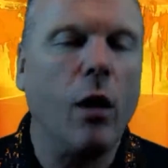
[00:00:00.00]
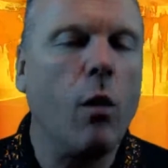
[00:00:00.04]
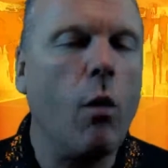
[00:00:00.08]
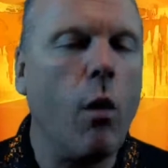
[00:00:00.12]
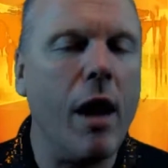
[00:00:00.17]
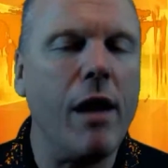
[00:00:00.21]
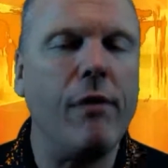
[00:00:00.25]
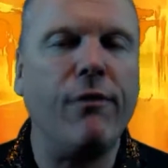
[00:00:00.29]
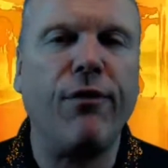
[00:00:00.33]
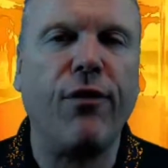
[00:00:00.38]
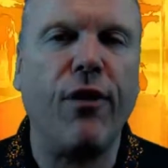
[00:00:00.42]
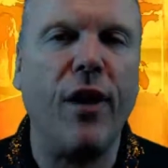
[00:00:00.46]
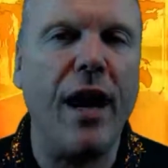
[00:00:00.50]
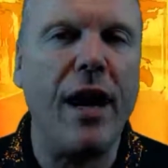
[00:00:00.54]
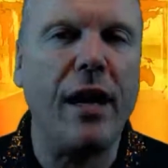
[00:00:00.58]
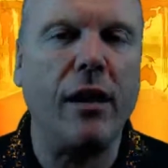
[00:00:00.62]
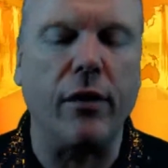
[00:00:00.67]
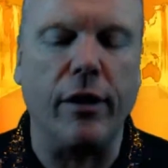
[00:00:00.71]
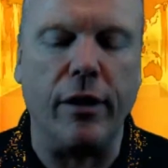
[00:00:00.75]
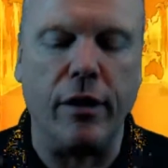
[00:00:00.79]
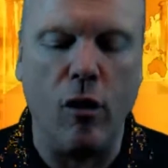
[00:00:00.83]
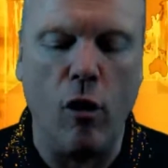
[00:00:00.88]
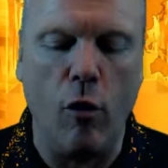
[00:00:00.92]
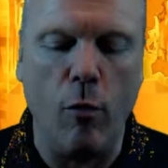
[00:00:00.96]
quite
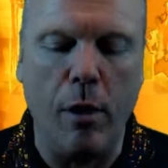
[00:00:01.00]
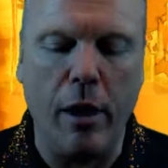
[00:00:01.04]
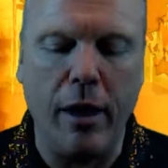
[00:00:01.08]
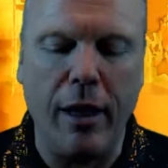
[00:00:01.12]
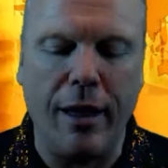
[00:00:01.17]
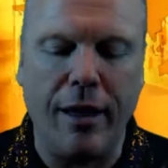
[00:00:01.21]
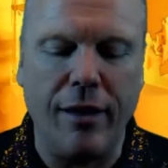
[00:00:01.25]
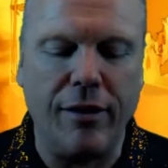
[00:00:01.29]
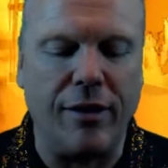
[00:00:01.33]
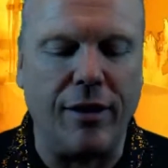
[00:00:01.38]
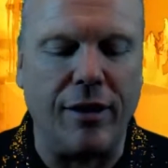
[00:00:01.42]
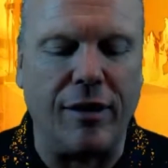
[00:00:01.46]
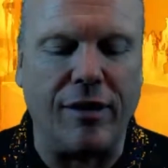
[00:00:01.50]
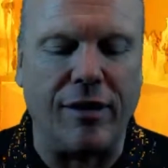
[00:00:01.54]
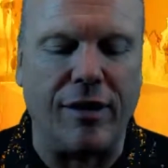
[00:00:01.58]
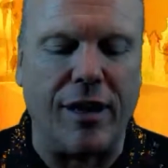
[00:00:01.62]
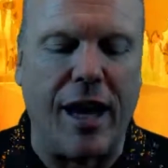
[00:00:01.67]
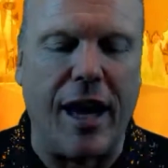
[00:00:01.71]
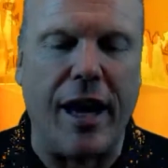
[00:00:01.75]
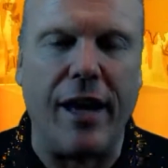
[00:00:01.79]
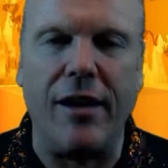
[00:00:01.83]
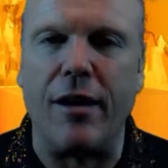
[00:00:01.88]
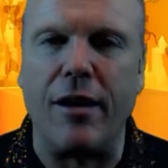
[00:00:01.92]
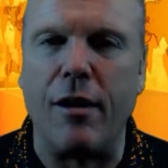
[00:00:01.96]
frankly, nobody gets
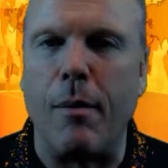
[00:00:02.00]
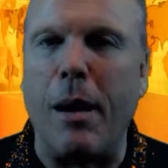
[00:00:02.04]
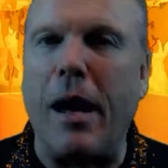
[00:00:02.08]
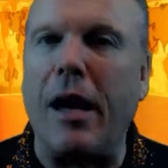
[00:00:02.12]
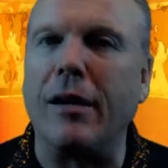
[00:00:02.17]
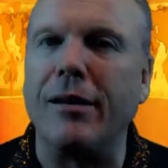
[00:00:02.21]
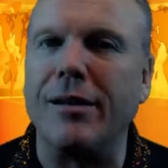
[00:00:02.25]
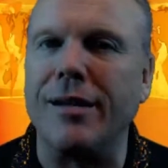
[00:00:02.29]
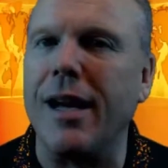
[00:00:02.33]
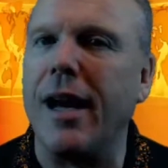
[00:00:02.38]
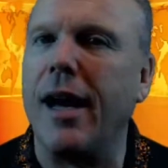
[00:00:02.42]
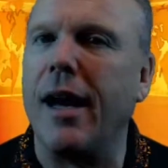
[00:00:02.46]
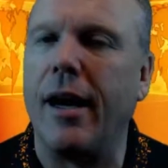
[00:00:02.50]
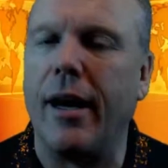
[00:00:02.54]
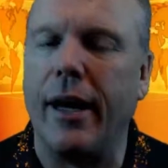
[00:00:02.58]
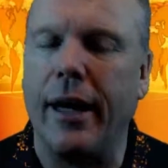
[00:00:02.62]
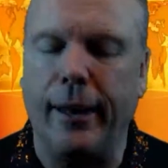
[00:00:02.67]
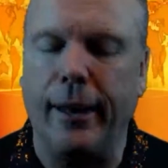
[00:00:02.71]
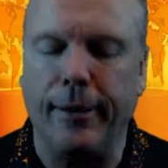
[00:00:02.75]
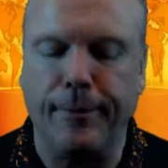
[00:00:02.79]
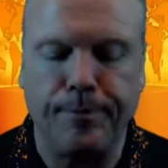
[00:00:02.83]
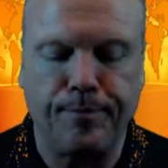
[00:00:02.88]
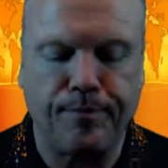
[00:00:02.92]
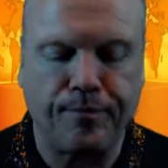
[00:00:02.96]
excited about
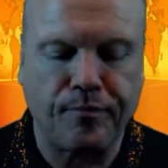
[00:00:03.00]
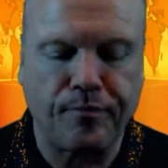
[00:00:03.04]
dying.